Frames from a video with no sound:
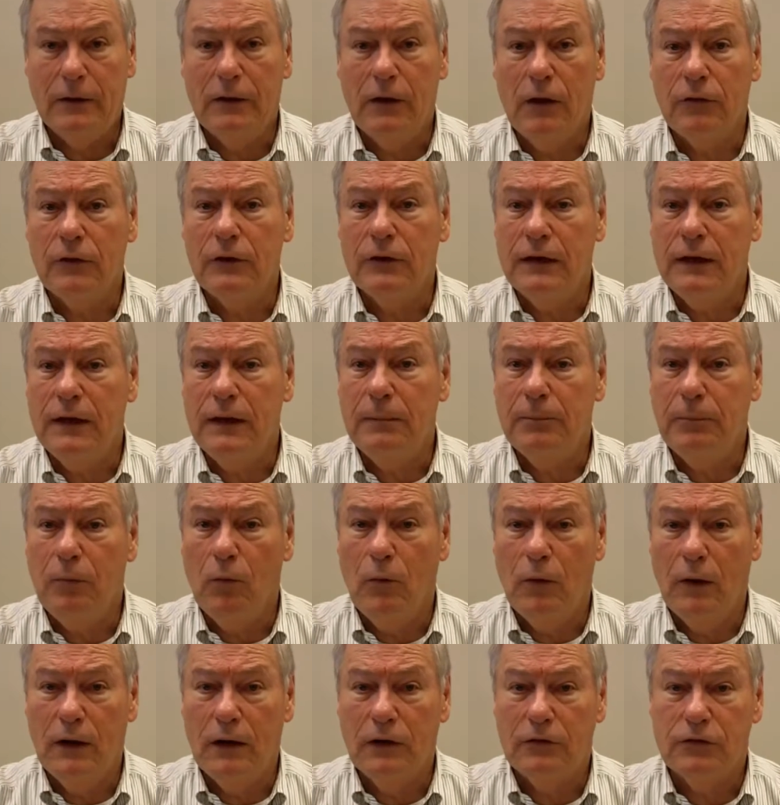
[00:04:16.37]
Another key
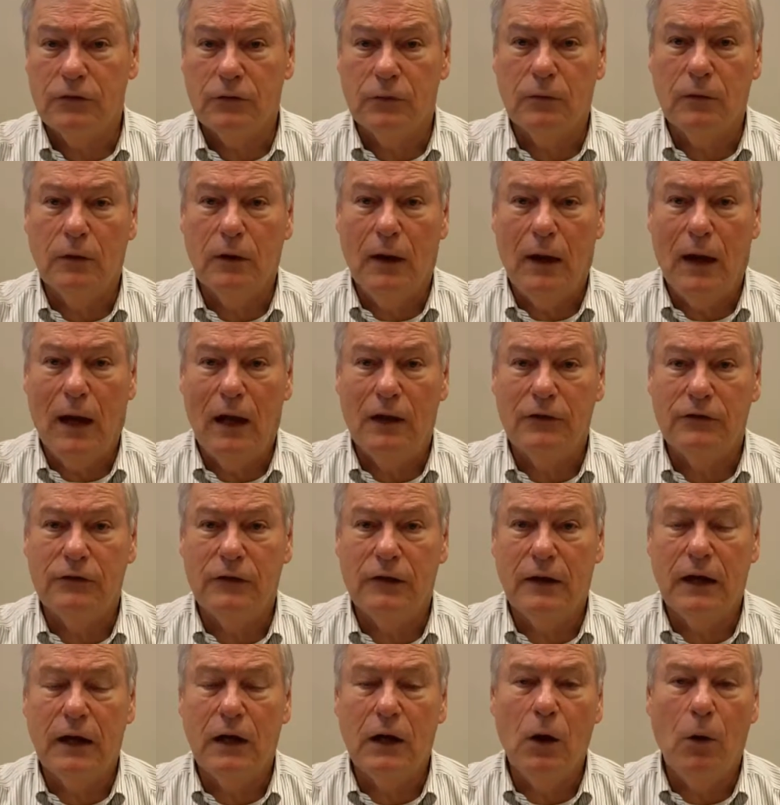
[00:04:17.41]
point is to realize
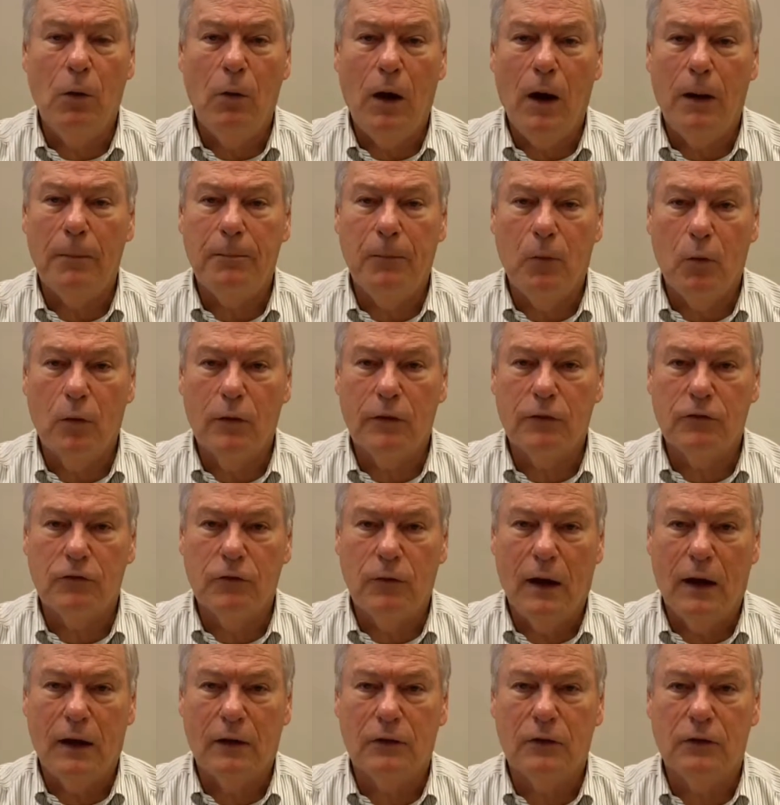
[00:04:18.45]
that a co-op board
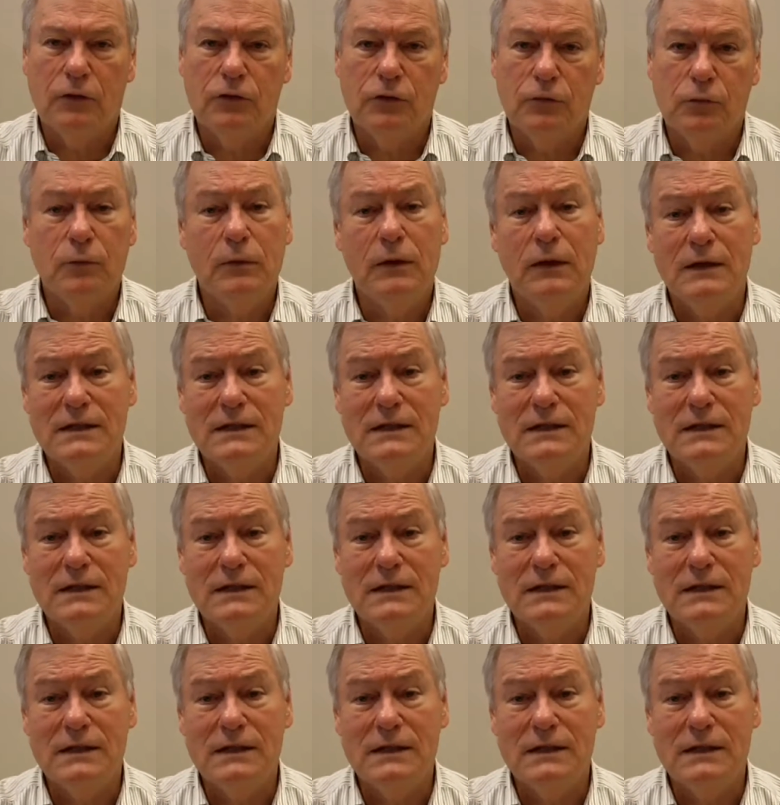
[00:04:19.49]
of directors